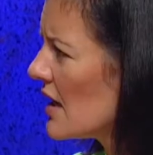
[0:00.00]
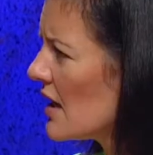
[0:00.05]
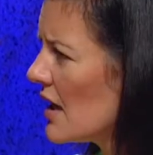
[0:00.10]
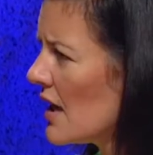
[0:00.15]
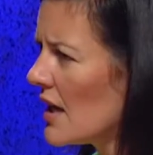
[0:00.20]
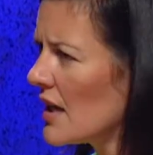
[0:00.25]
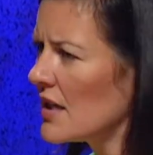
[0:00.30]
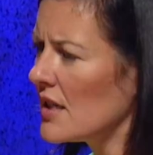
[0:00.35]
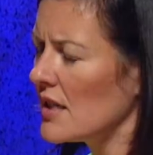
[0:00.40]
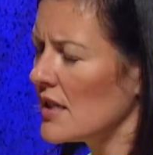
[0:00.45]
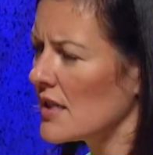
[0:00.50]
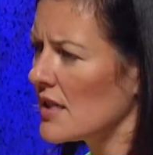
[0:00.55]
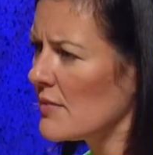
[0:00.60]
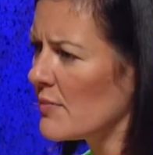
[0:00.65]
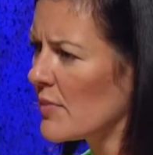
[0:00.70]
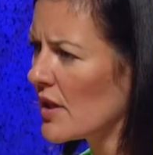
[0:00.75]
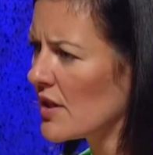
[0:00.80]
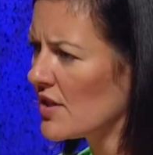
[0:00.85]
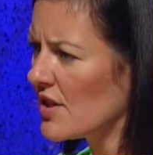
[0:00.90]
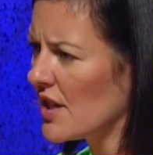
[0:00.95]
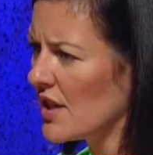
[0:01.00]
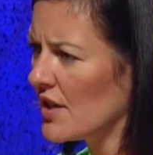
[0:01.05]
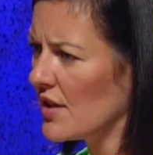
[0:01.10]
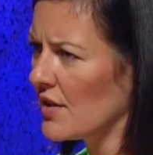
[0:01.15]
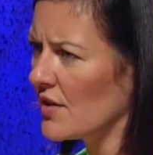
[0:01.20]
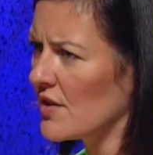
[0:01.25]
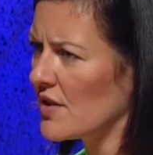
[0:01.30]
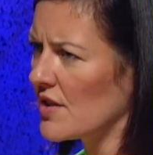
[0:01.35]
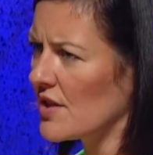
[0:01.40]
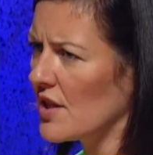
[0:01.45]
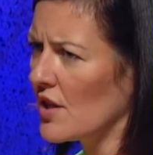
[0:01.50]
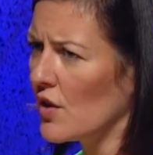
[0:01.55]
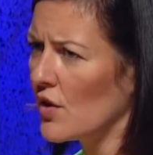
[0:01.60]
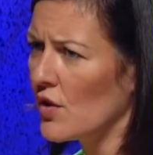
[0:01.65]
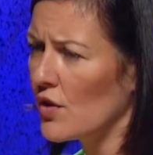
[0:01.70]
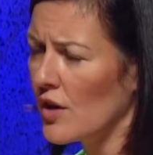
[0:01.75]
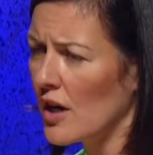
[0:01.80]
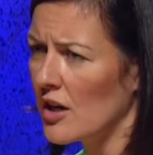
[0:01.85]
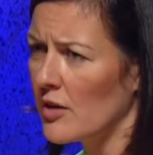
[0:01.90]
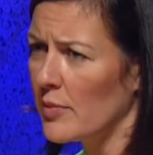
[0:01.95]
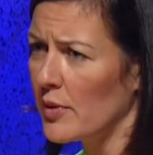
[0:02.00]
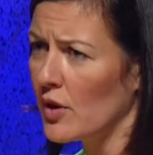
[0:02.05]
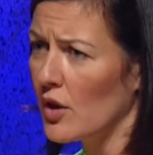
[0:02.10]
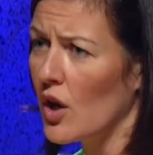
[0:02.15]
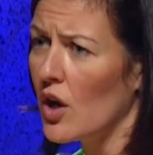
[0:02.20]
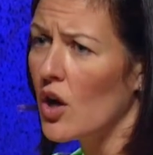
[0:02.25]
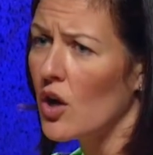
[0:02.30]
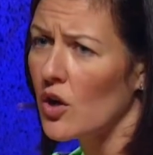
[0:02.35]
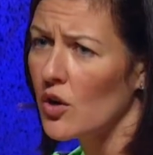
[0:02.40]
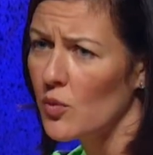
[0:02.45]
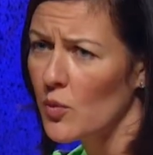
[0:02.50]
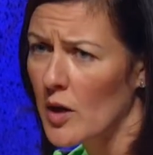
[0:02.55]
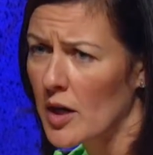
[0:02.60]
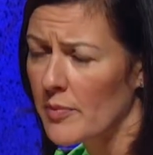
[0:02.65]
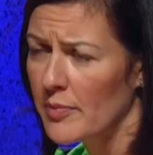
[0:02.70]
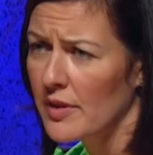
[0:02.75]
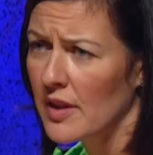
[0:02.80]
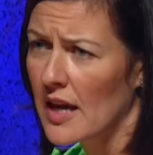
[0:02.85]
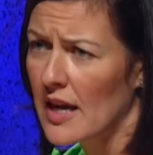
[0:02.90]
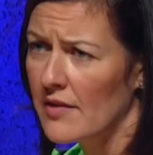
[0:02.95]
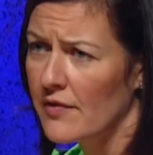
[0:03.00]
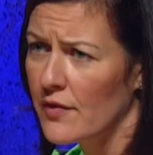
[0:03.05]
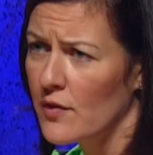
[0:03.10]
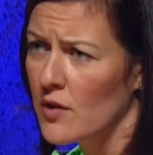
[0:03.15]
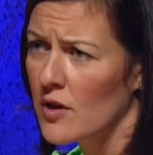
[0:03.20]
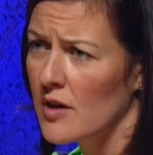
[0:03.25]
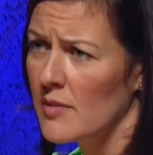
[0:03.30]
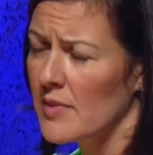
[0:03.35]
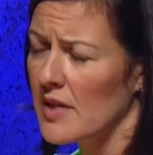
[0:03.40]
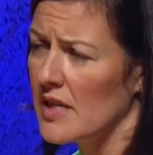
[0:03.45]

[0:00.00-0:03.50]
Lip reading: Oculus in particular is an incredible hardware platform.